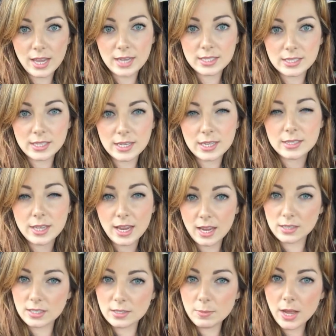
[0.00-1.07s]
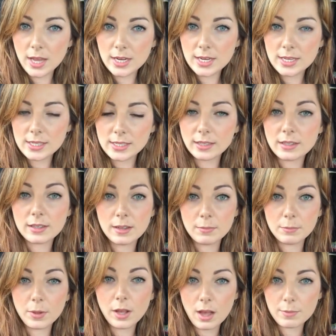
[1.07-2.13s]
disease antibodies, like the
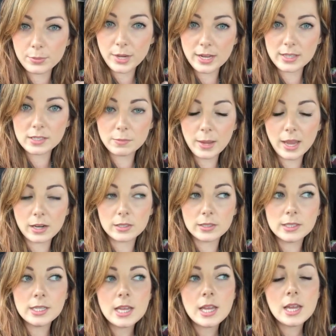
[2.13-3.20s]
comprehensive panel.